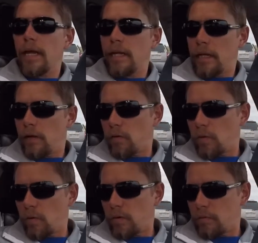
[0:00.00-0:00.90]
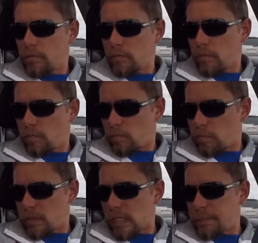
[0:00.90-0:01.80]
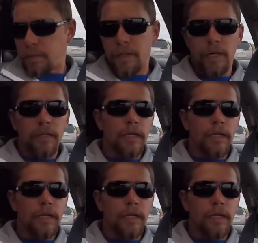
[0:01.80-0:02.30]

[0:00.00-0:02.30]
and intercooler. Well, stop doing that.